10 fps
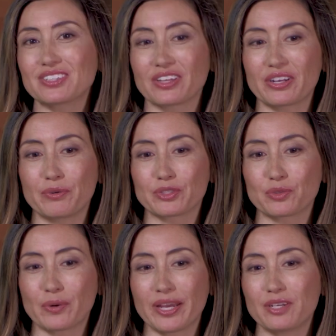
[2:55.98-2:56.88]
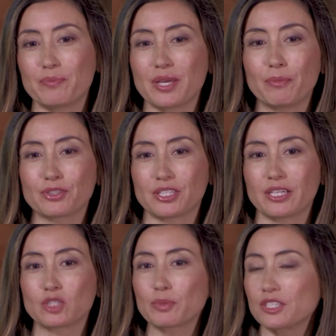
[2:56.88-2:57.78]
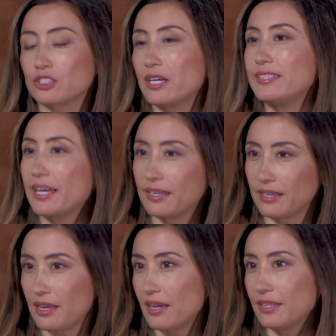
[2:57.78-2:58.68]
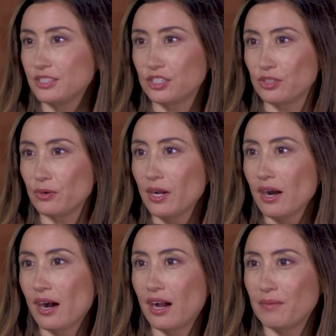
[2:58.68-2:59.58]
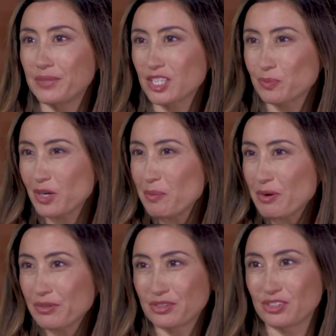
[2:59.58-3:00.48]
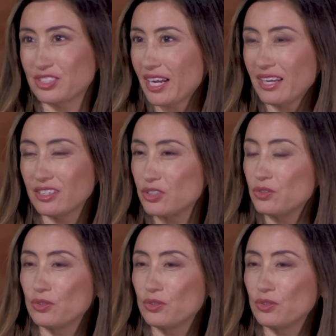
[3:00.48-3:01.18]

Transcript: so that it was a way to be able to express your identity and to um, experiment with your style and who